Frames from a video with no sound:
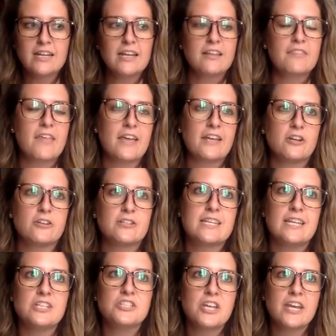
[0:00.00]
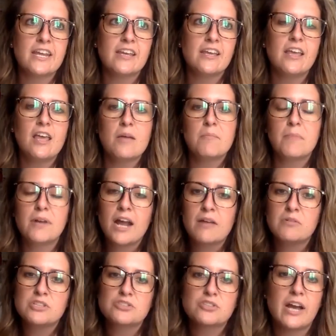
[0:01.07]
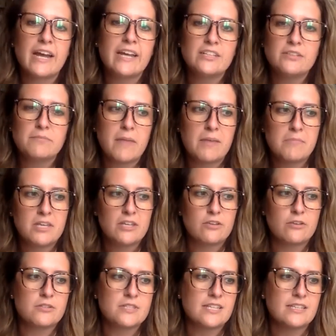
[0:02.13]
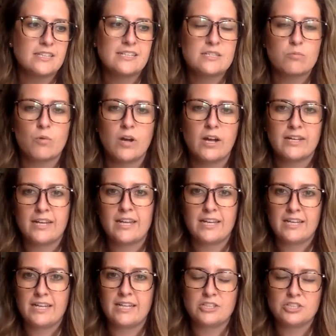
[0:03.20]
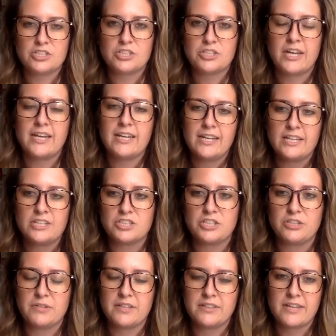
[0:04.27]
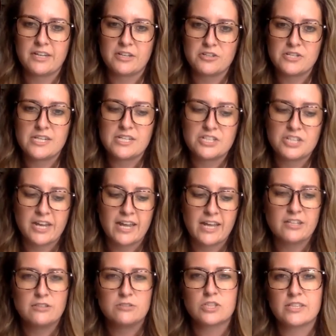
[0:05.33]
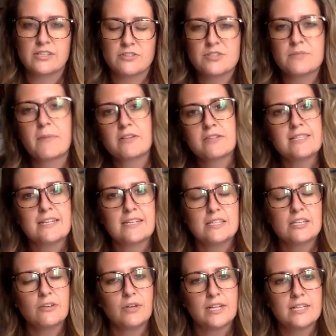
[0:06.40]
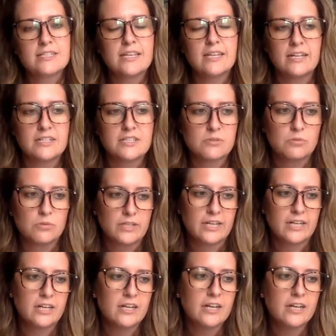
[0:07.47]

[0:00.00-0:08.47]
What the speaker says: that you're teaching, but I would try and maybe use at least 1 in each unit that you're teaching. And usually there's about 6 units in a school year.